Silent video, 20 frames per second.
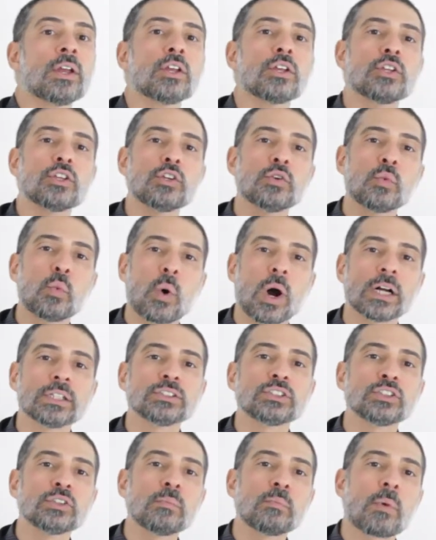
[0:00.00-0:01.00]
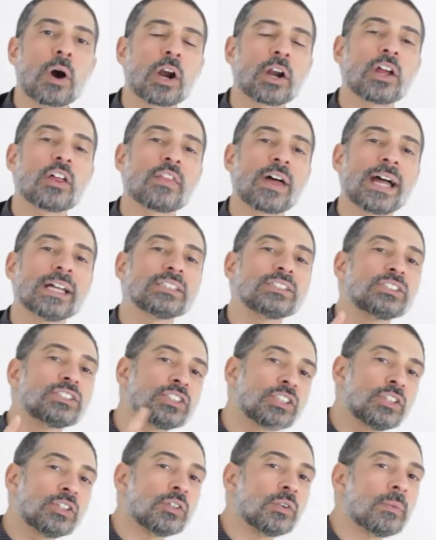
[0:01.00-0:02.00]
You want to monitor that
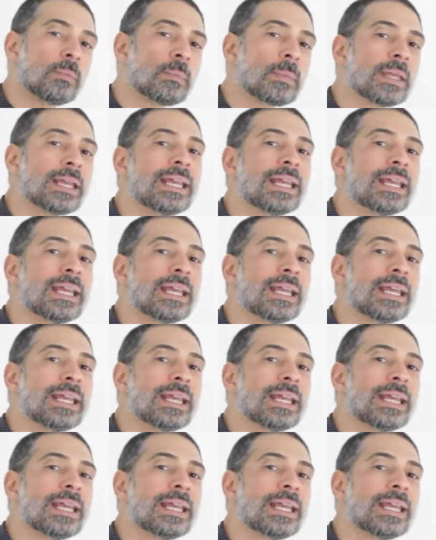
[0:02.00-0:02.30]
too.